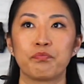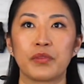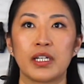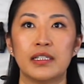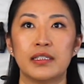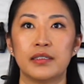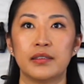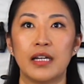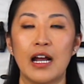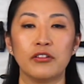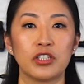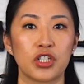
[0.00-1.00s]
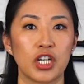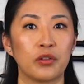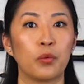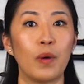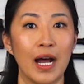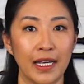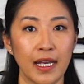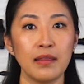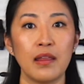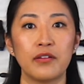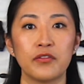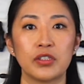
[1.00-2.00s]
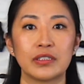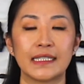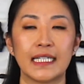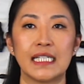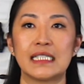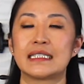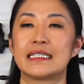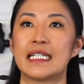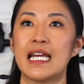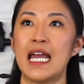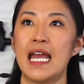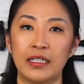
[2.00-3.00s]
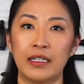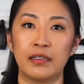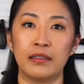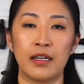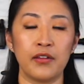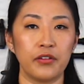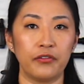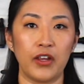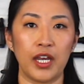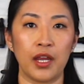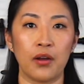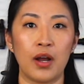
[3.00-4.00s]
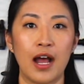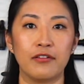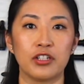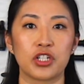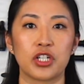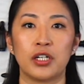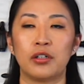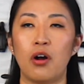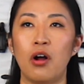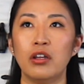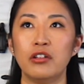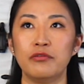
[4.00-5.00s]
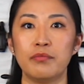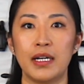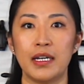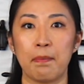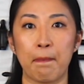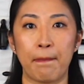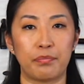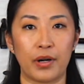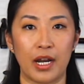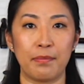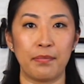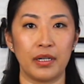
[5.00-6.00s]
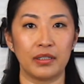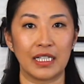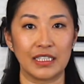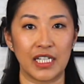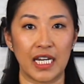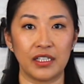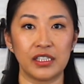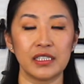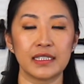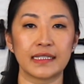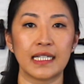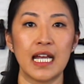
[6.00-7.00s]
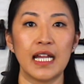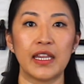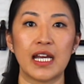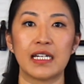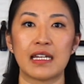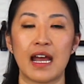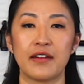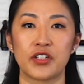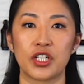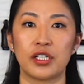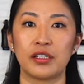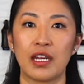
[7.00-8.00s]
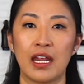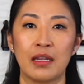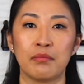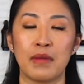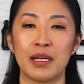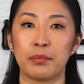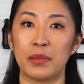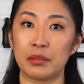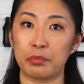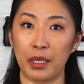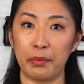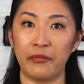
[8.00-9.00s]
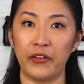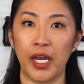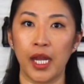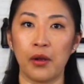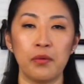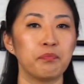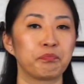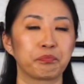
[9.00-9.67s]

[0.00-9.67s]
I will share why I love those things. In another video I will share all of my prep containers that I shared in my meal prep video.